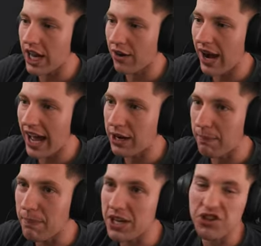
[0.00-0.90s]
at around
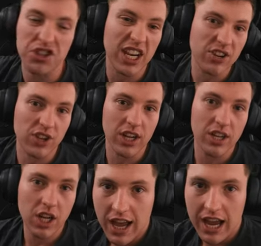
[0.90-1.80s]

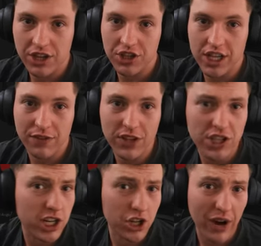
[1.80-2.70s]
mid-season and see if
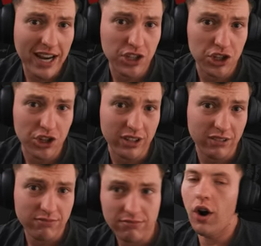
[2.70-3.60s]
there's any crazy shit.